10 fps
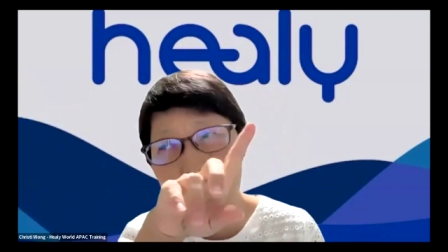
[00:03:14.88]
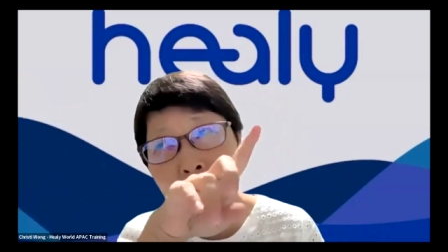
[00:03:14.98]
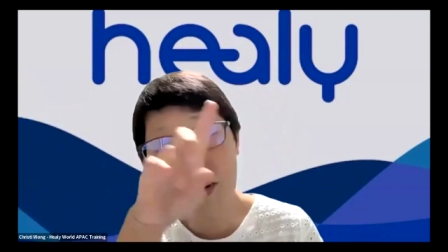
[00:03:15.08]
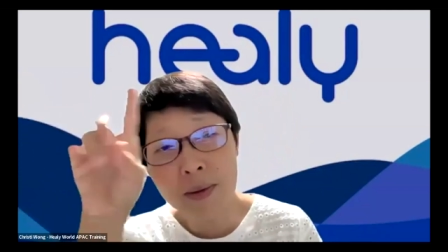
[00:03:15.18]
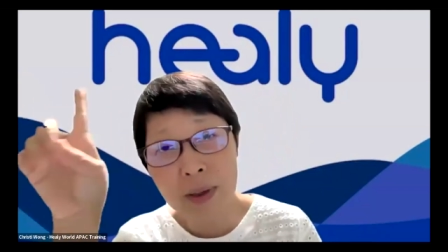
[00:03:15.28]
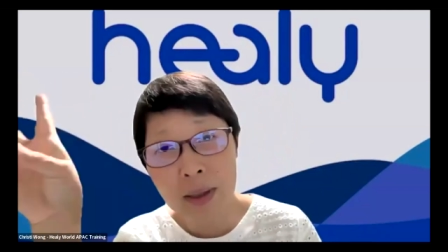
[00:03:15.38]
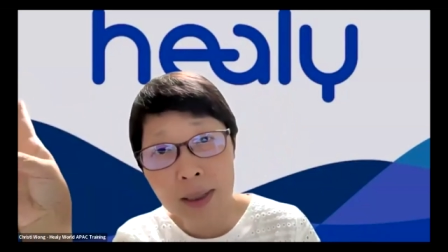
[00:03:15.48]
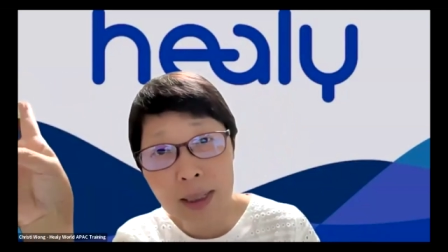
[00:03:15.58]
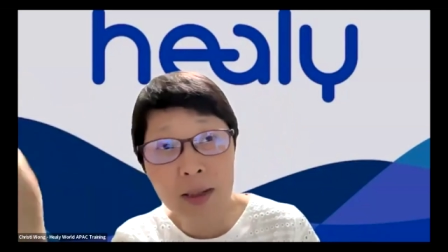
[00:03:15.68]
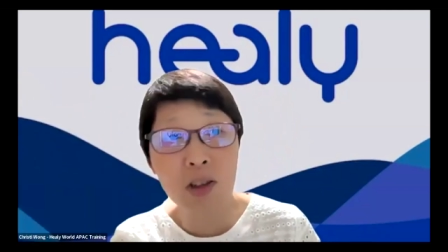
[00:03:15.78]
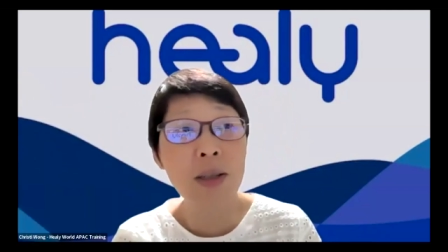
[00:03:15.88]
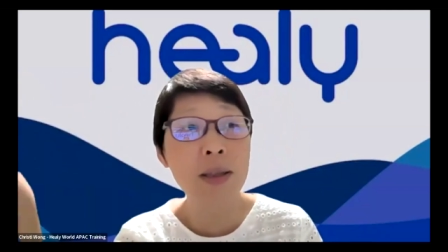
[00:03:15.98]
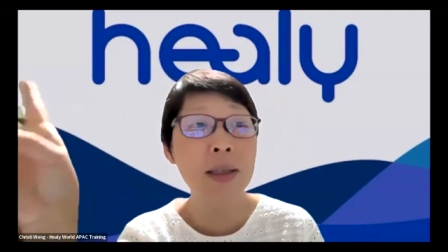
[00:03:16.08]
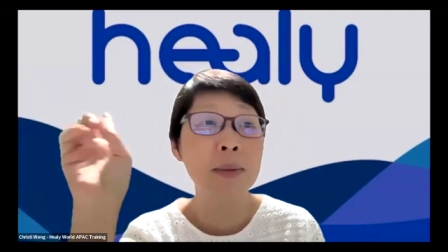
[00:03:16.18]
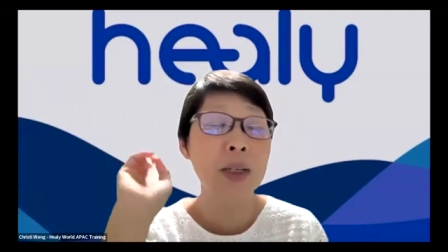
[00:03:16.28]
one of the
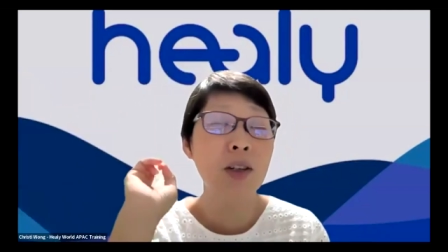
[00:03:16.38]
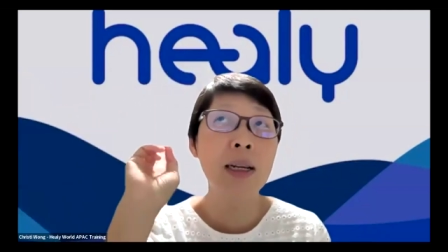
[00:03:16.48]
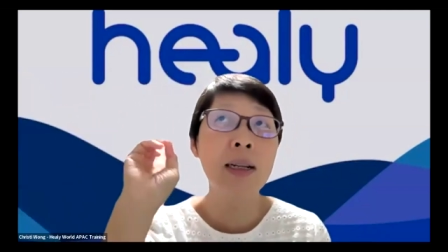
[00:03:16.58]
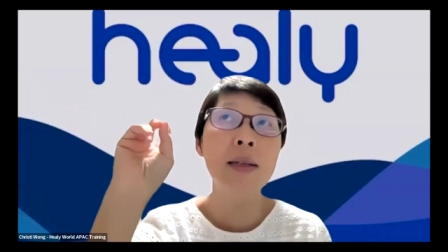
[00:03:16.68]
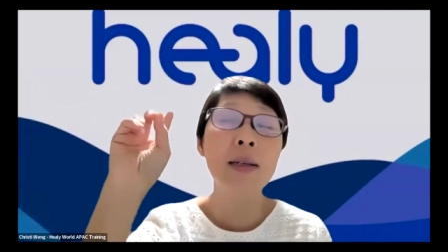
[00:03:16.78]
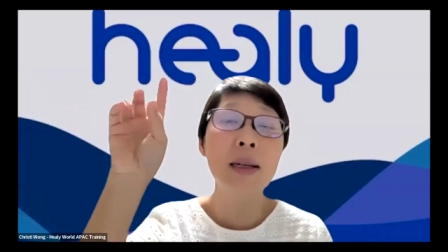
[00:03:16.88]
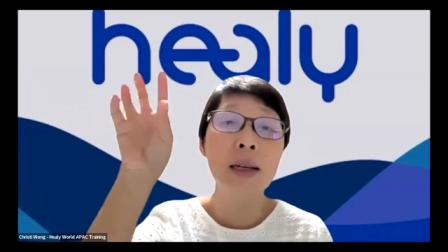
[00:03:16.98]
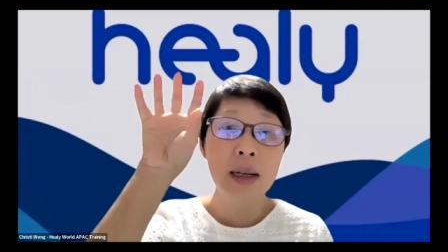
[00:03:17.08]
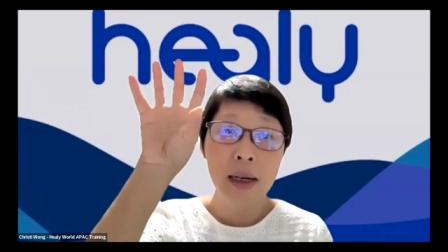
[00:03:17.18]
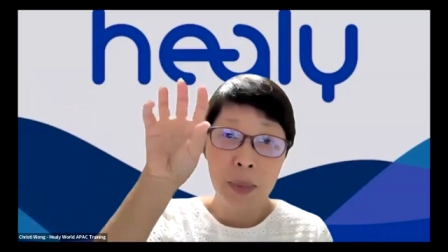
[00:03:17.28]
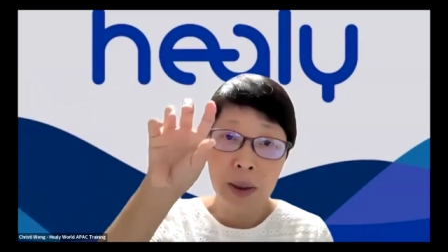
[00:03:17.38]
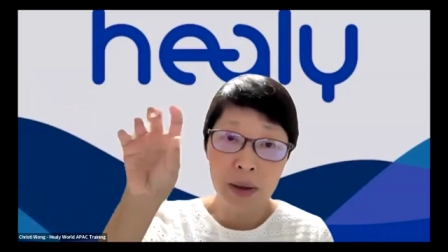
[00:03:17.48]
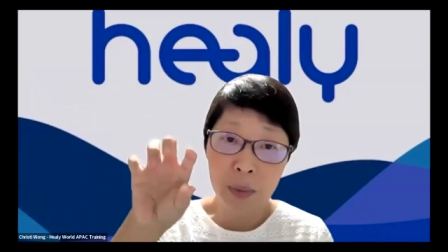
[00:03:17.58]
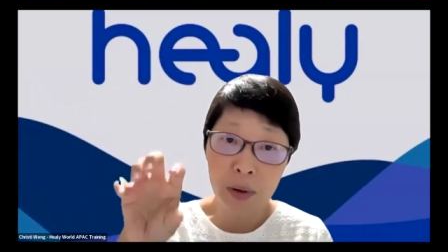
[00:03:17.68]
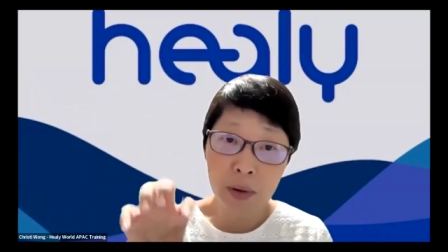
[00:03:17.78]
sessions much later, about
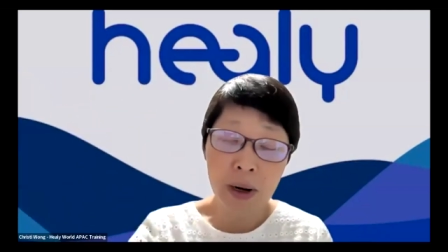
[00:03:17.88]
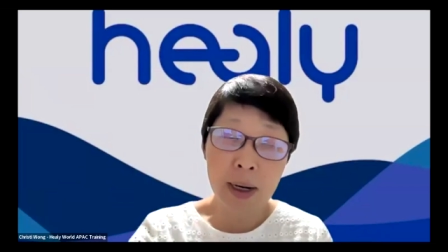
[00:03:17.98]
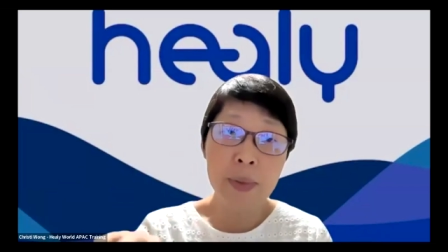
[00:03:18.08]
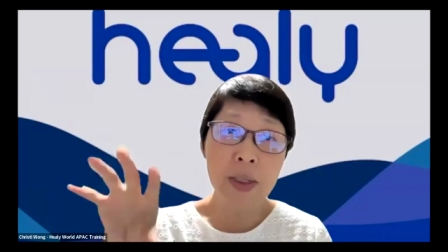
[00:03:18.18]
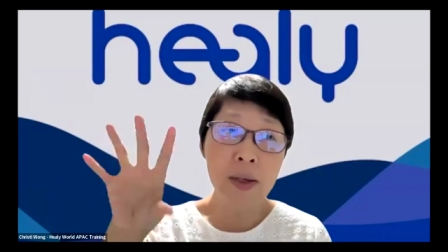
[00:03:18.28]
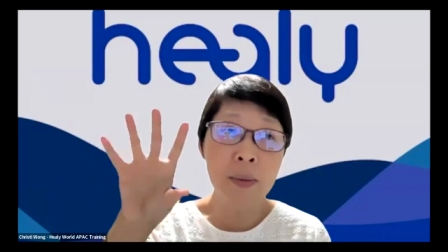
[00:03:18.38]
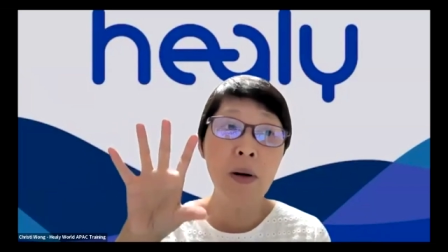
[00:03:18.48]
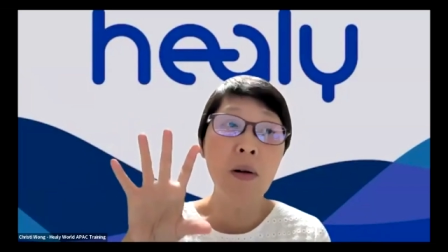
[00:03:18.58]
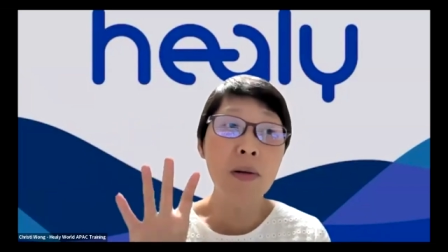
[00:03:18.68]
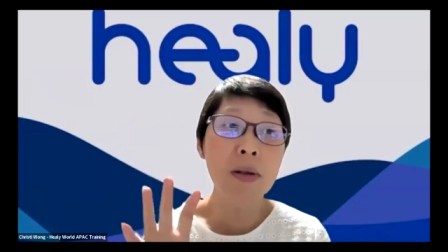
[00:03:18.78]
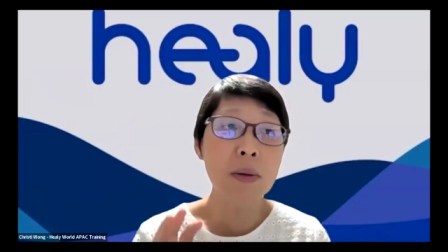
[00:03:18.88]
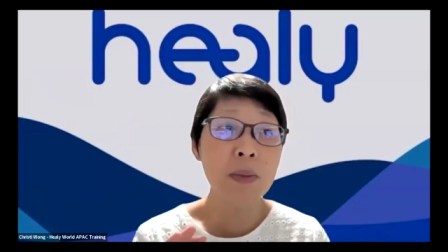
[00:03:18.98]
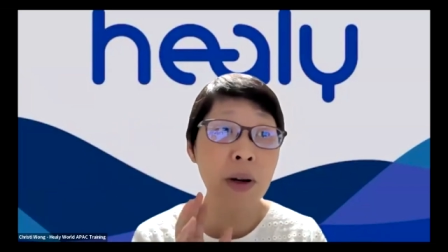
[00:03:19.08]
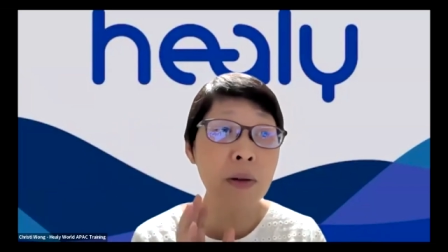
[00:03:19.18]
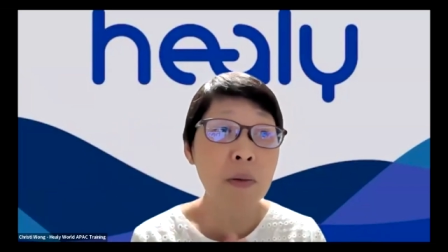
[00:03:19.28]
the programs, about all the
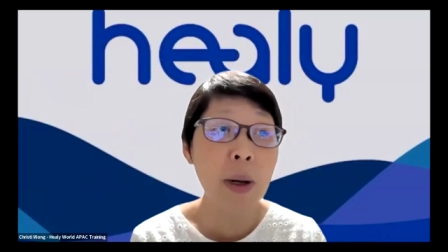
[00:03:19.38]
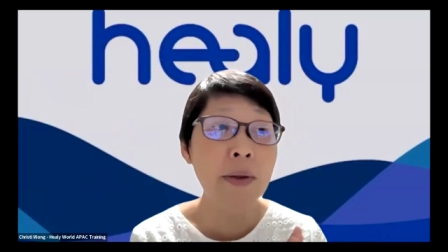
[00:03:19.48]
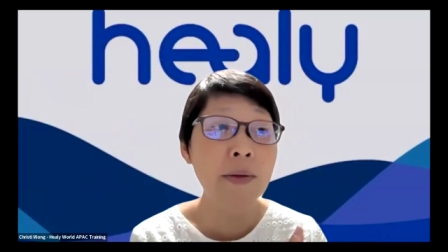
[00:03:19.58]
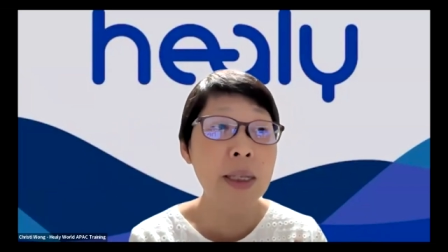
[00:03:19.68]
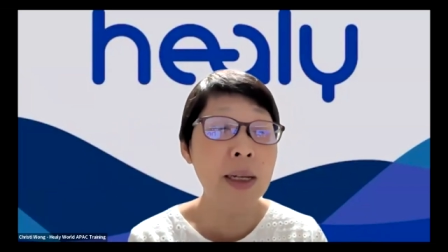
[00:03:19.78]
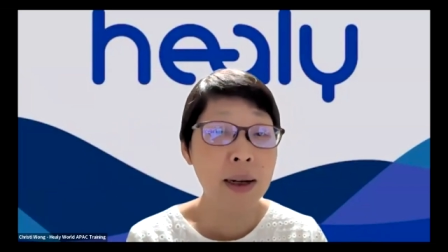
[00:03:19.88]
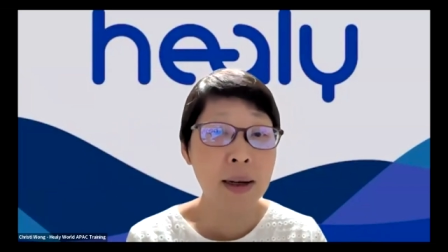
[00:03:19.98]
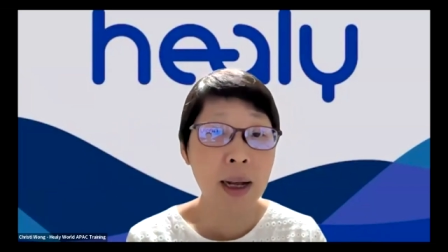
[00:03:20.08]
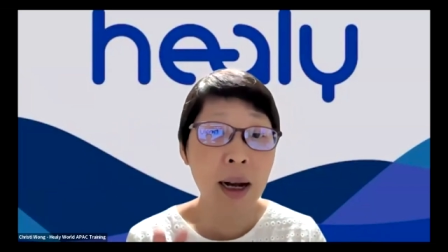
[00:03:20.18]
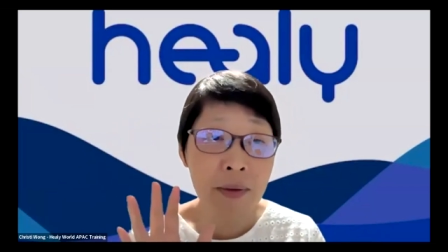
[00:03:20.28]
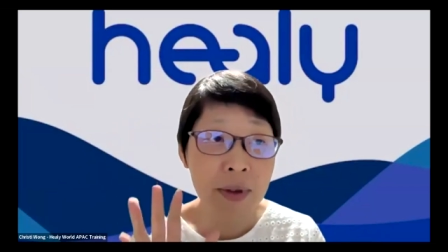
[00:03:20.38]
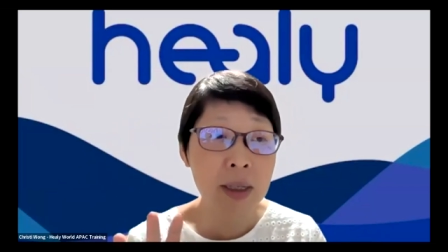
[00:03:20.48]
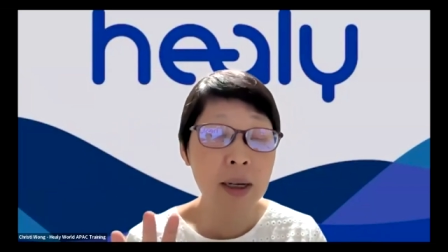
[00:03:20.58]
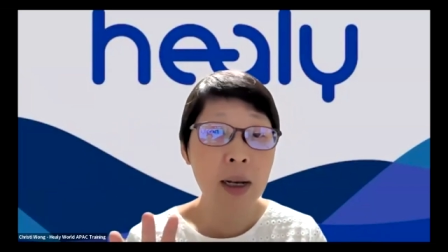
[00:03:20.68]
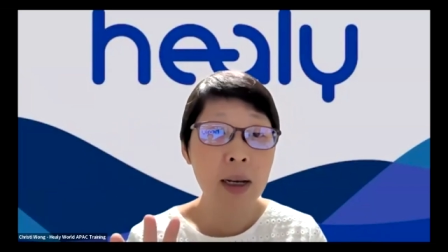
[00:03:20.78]
brain waves that are
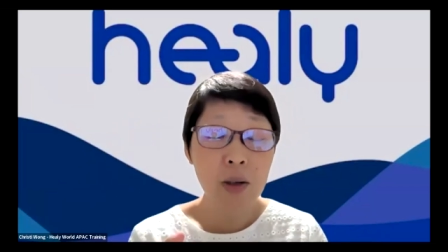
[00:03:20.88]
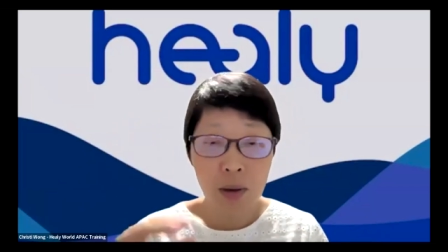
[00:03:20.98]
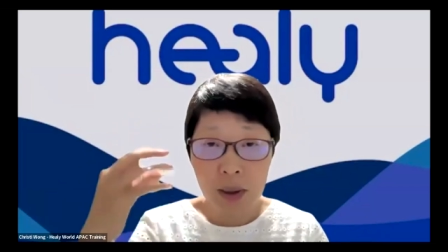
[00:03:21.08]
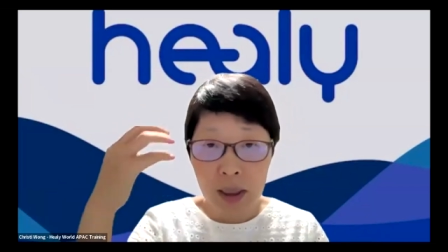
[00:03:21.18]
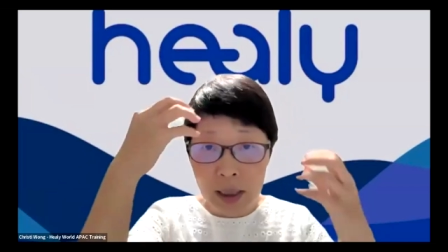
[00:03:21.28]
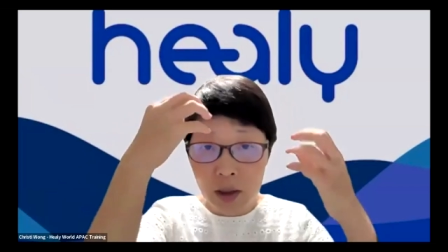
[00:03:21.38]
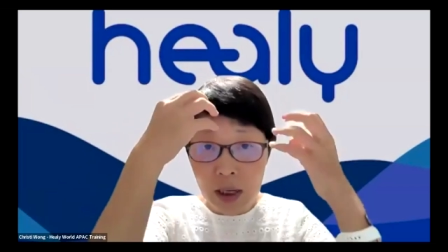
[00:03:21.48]
covered. So it